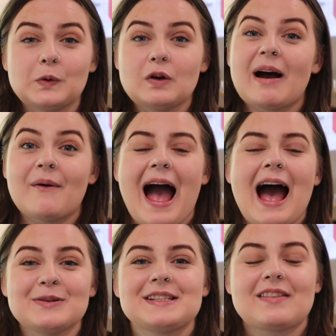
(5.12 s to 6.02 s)
all about
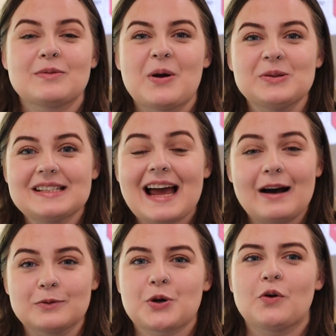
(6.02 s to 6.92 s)
how to get the most
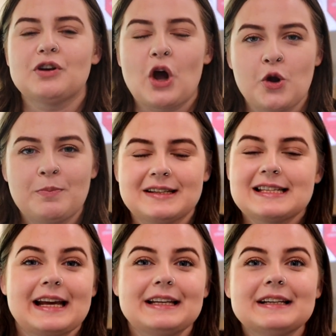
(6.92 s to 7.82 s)
out of an open
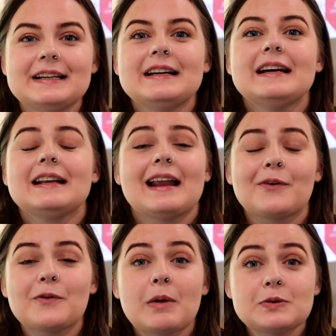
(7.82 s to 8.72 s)
day.
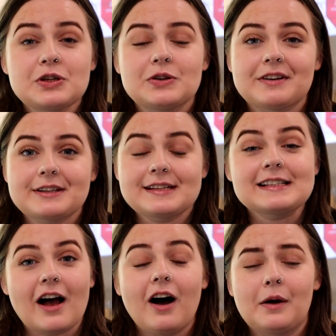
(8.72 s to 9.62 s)
Now, most
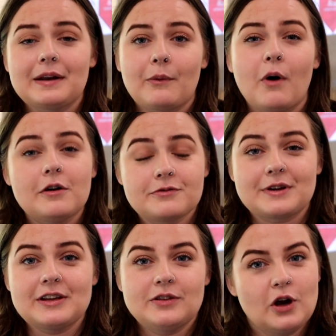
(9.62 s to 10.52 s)
universities are now
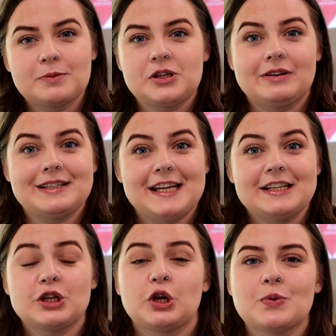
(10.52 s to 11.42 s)
offering you the opportunity
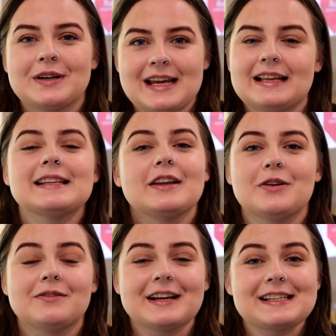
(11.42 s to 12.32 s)
to attend a
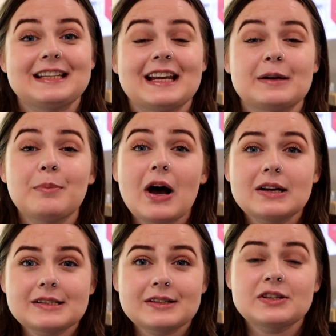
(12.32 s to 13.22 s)
university in
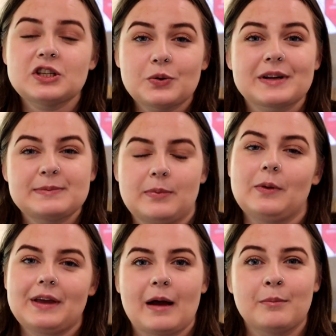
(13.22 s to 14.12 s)
person to
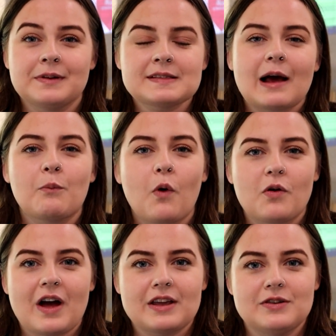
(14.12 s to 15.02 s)
explore the campus and
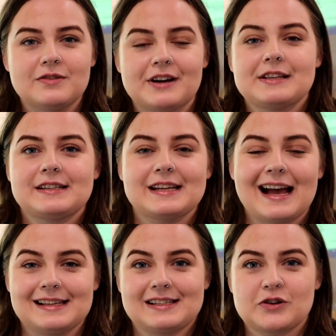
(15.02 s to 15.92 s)
what that university
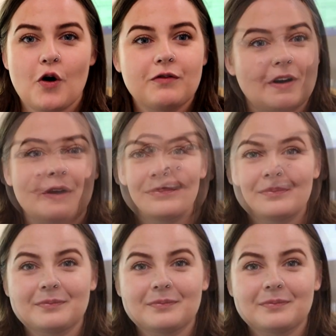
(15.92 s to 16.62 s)
has to offer.